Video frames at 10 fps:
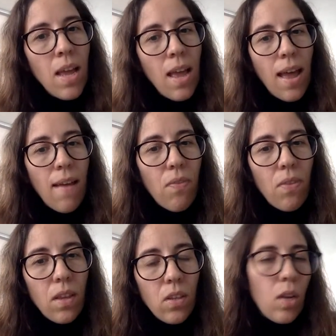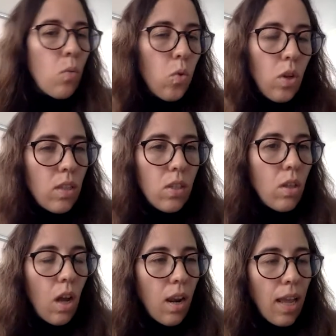And it's
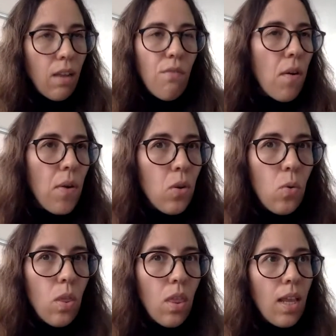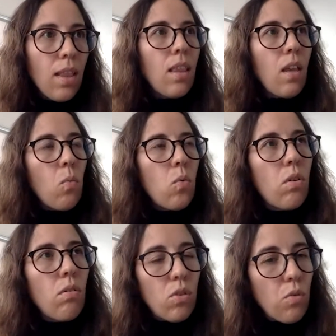not like a very new thing that they
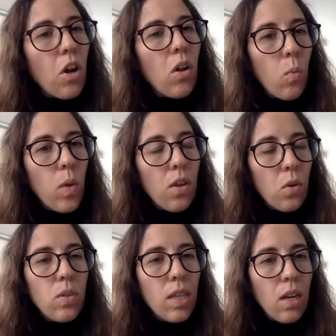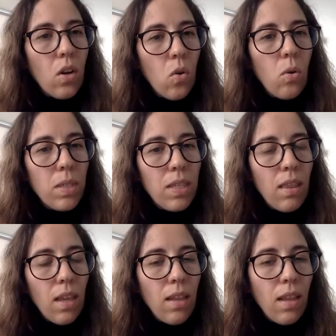would struggle with using in a home
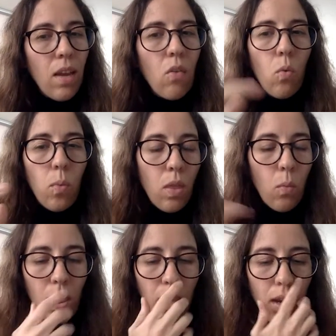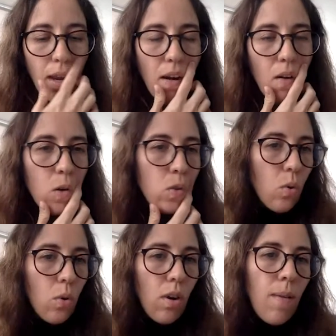setting then, or with their carers
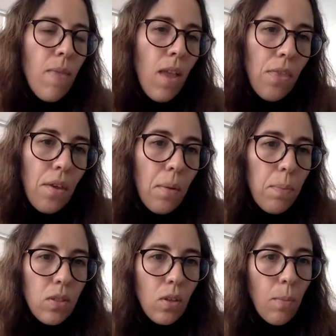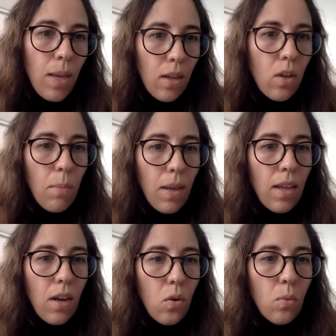or therapists coming
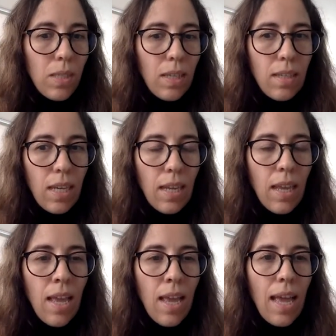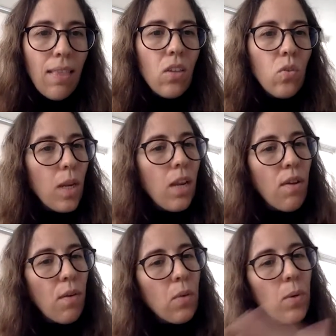in a home setting. And that's really
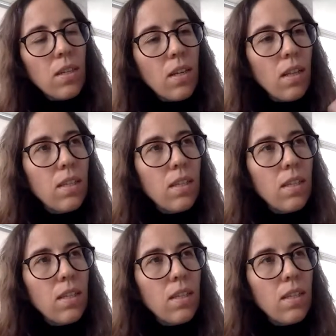very critical.